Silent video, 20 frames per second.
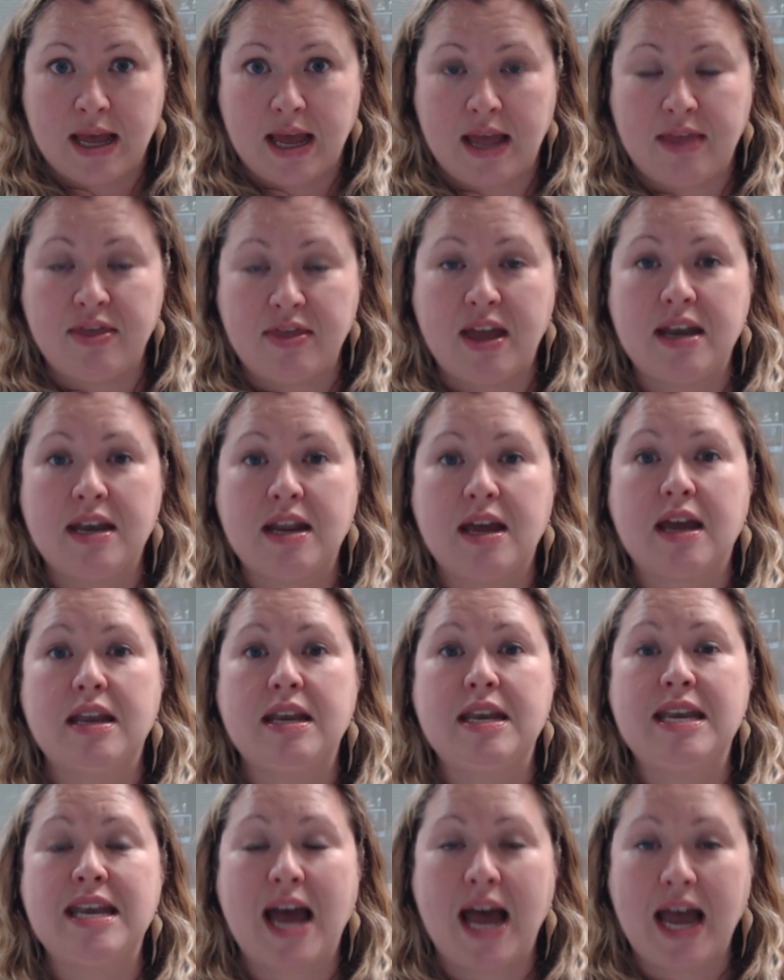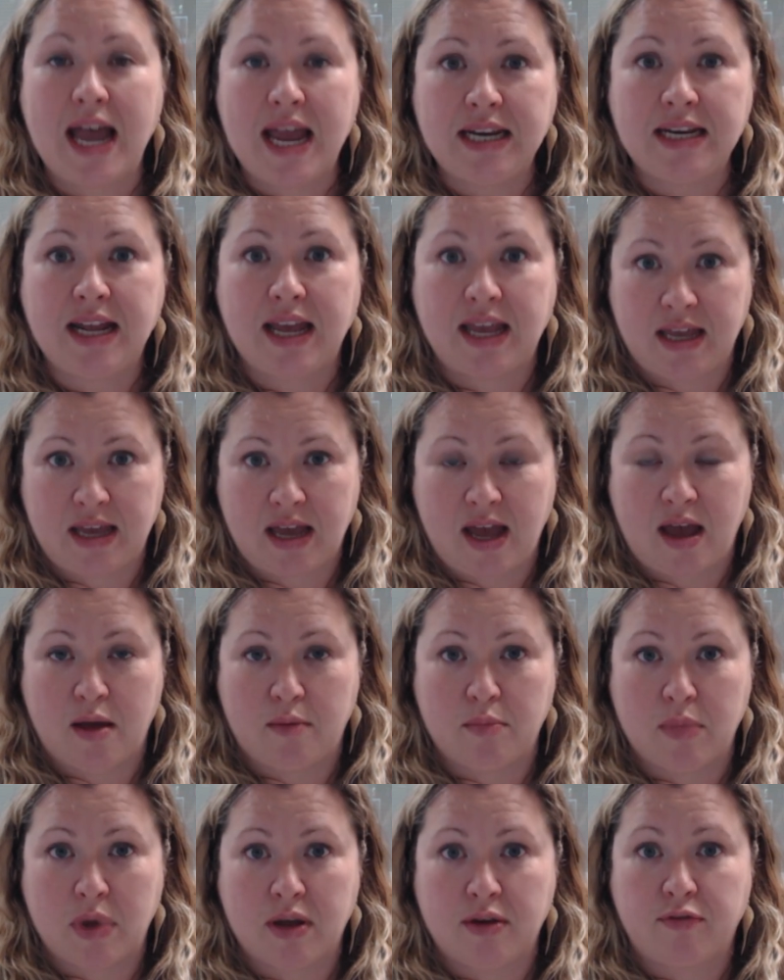and then 9
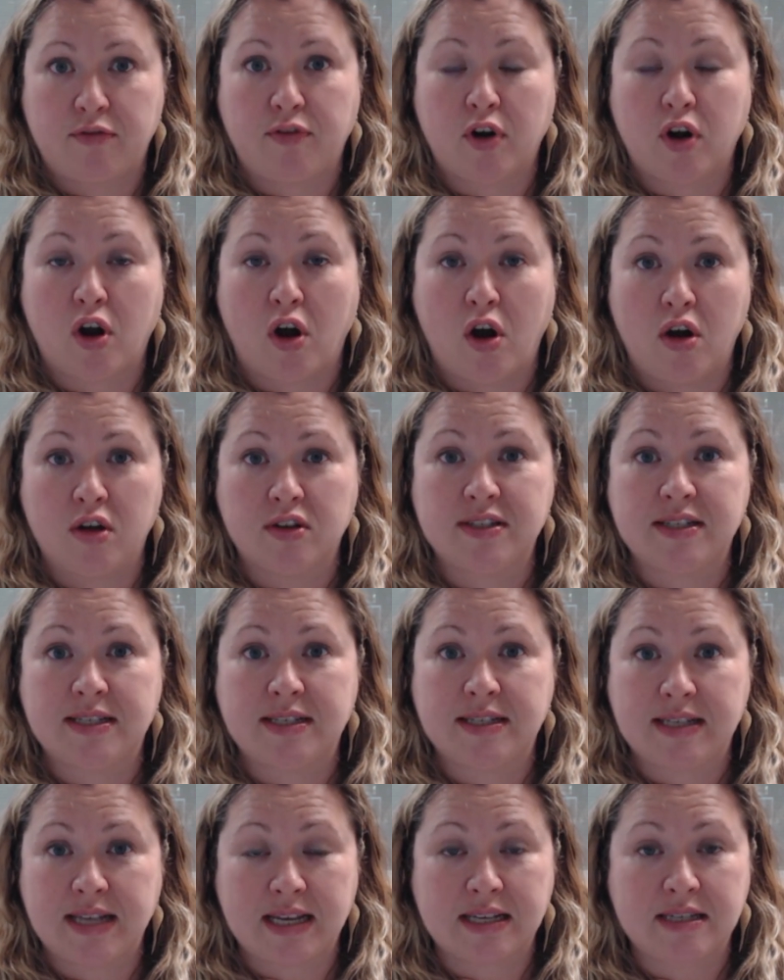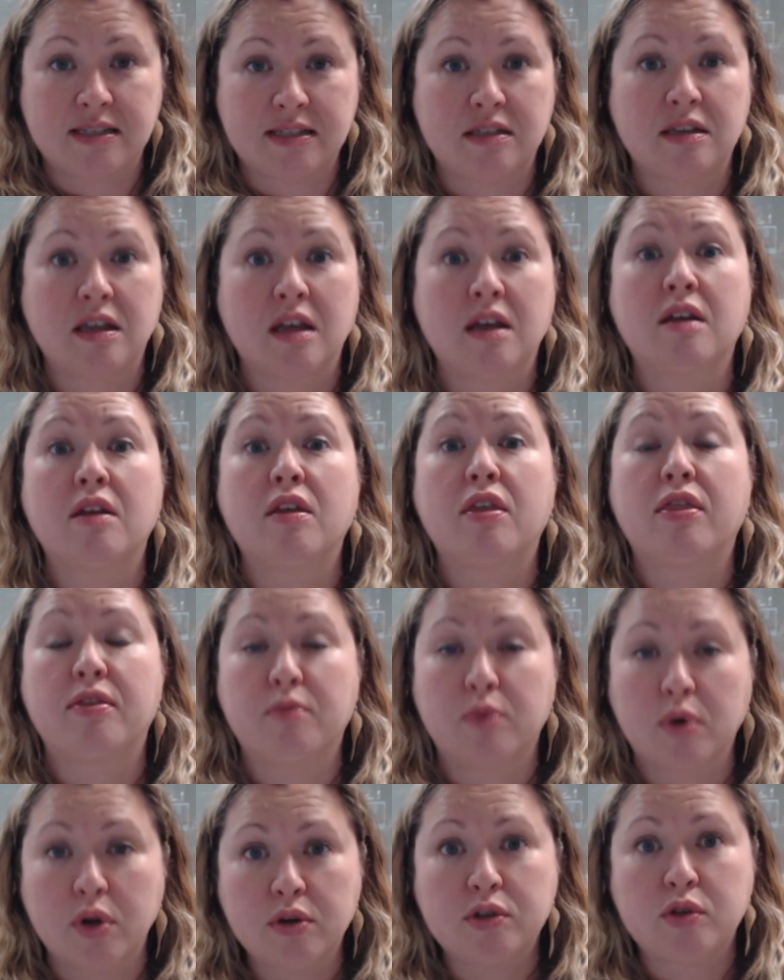a.m. for all sixth
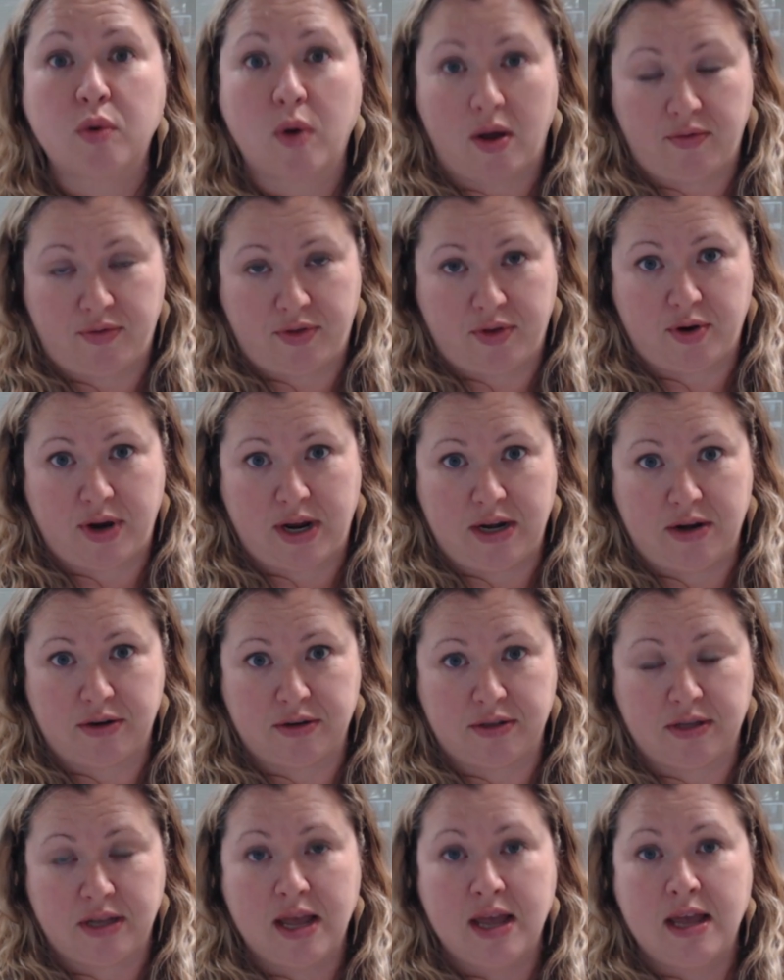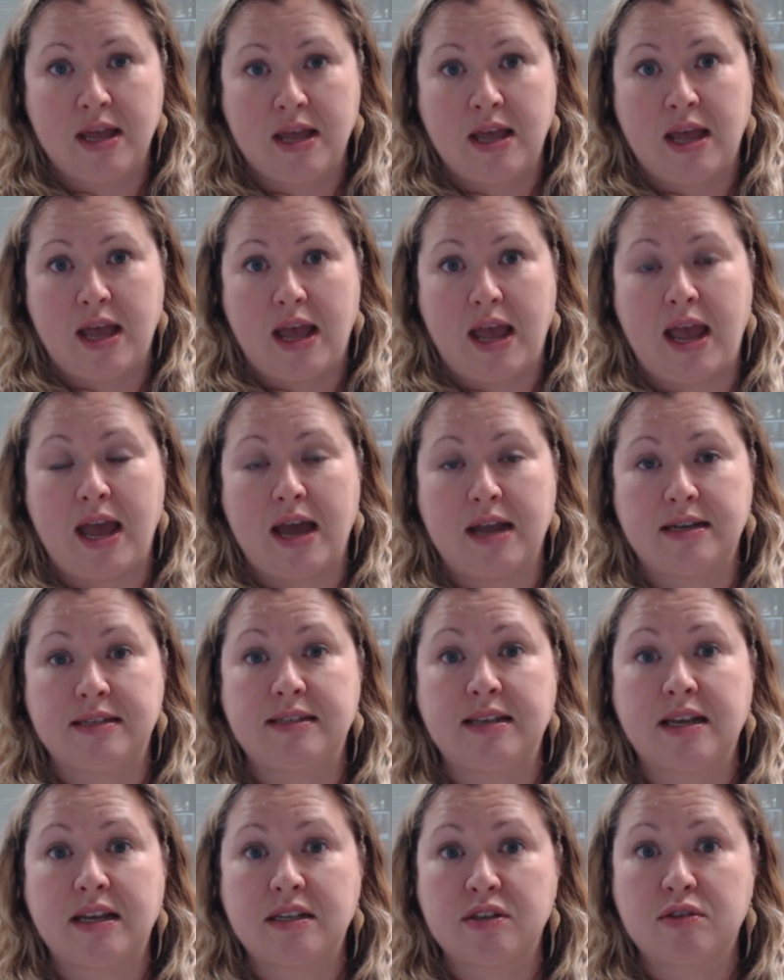through 12th graders. And
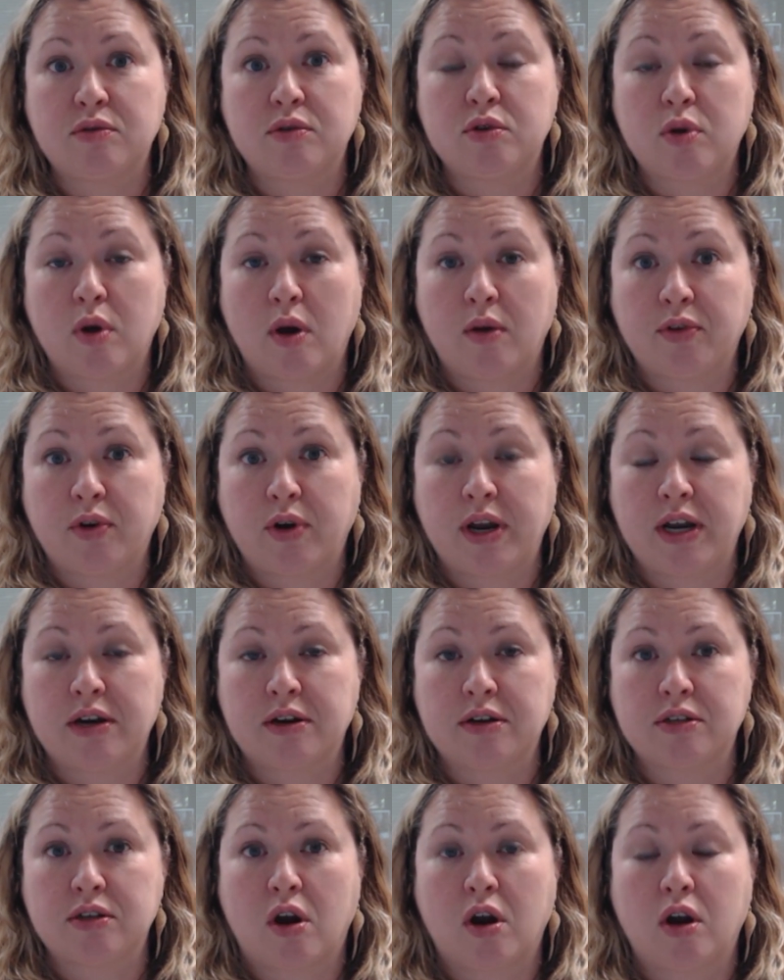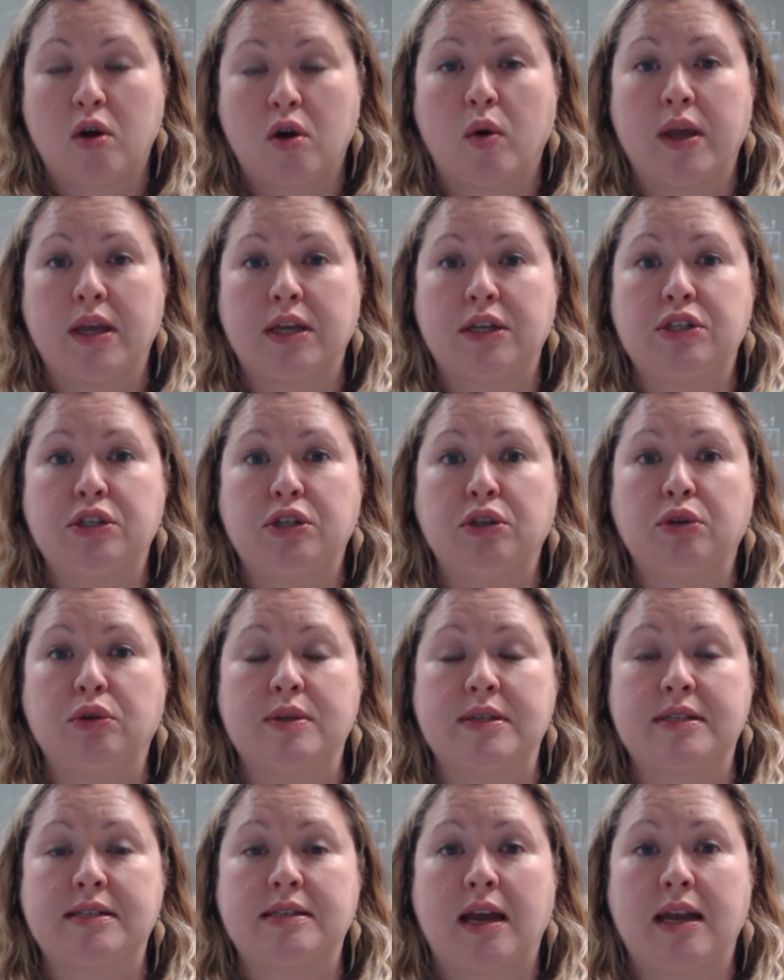sixth through 12th graders are going
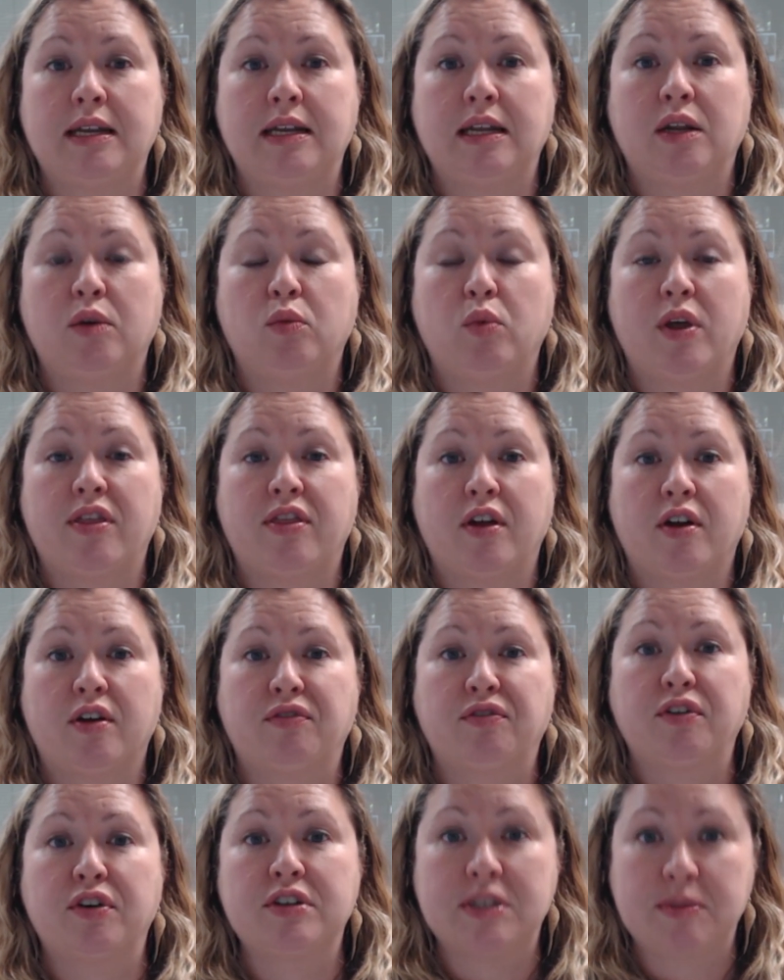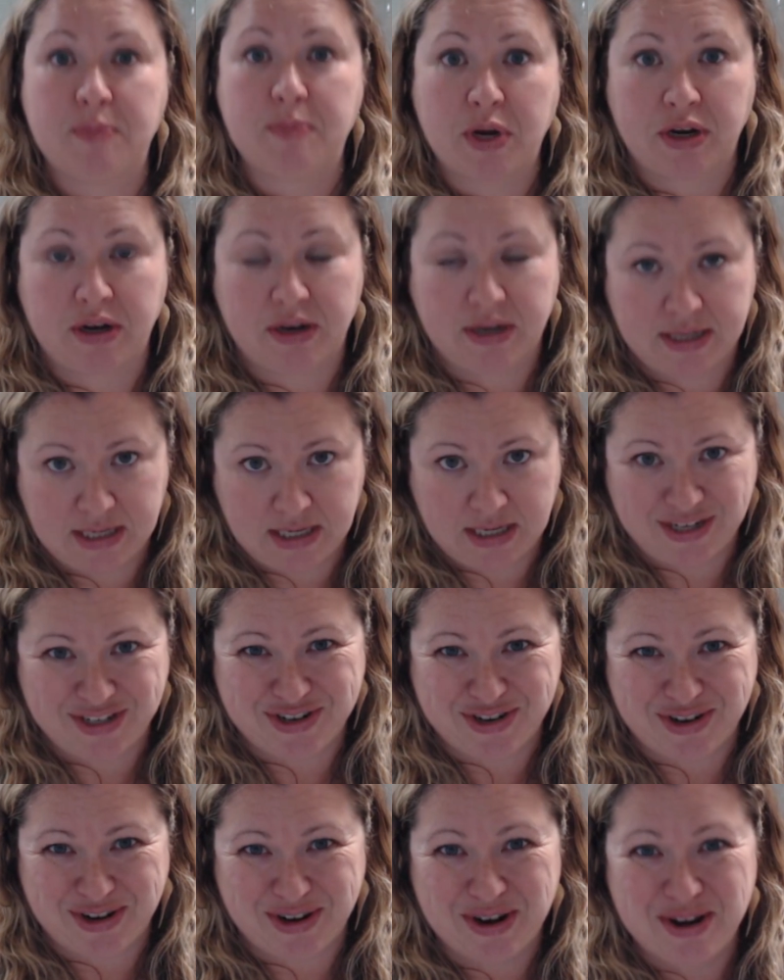to sign in with their first period
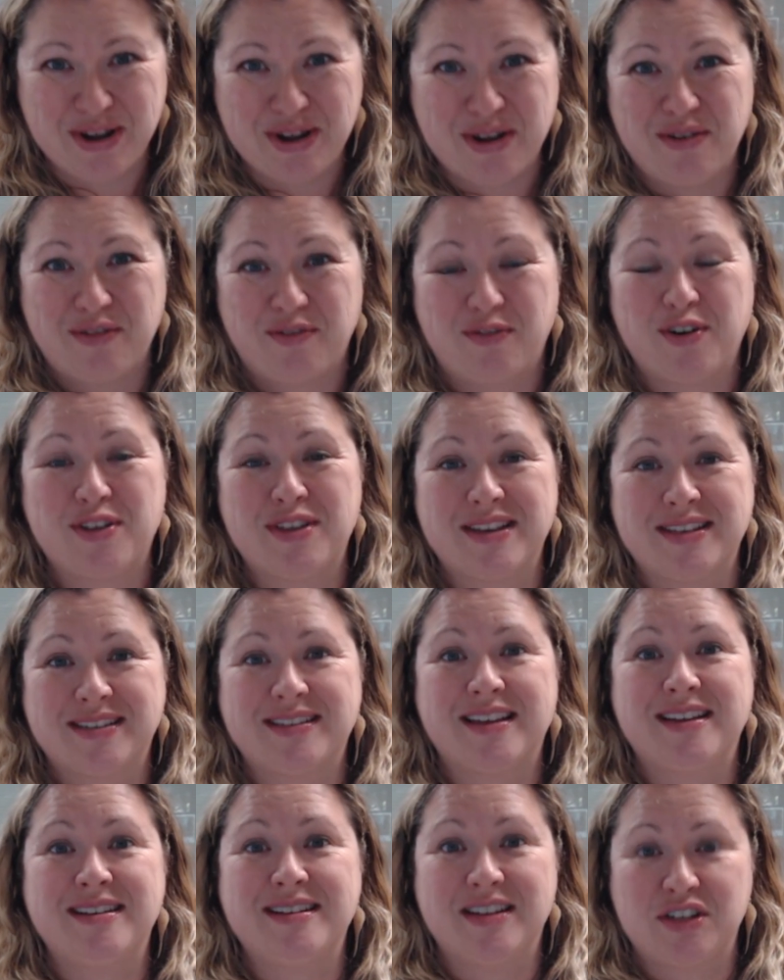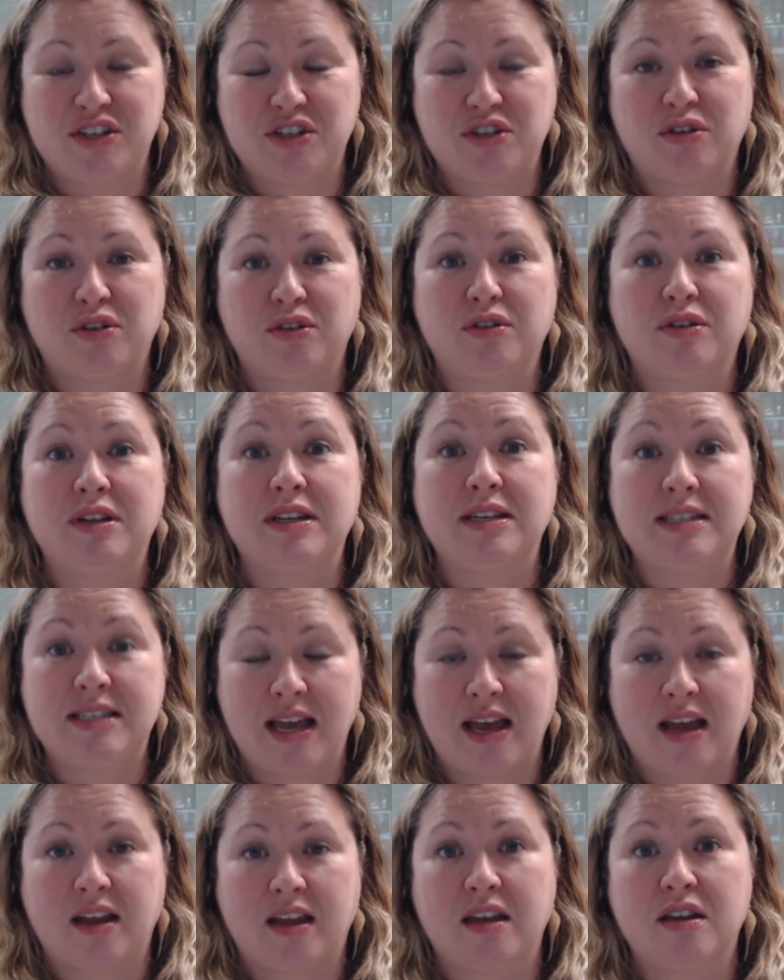teacher for this initial
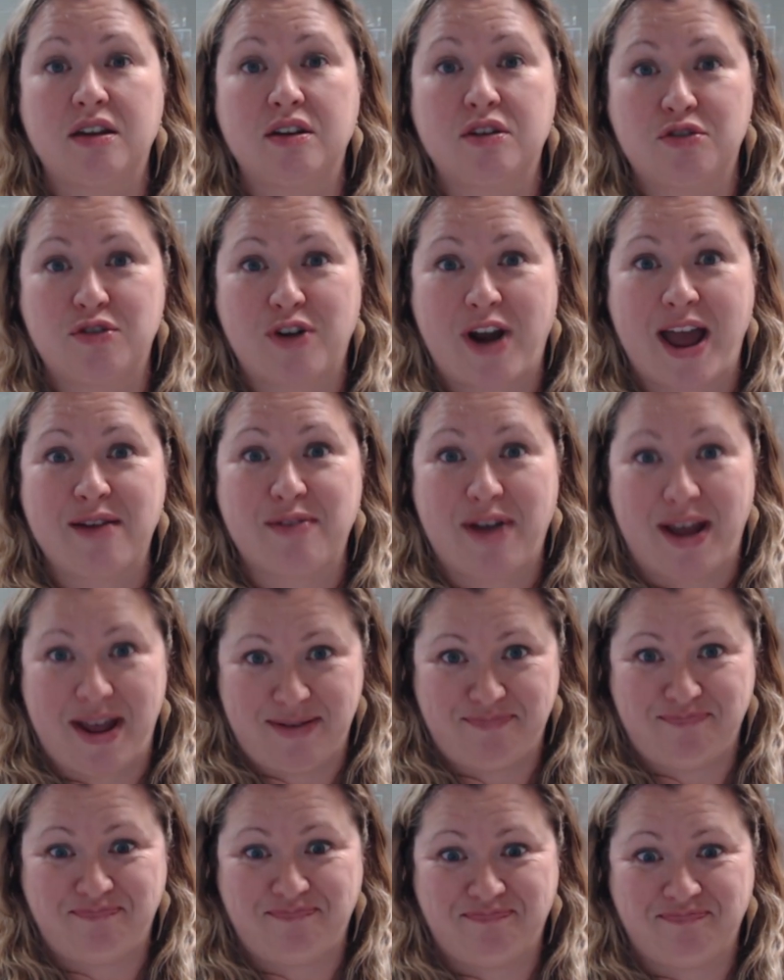tech dry run.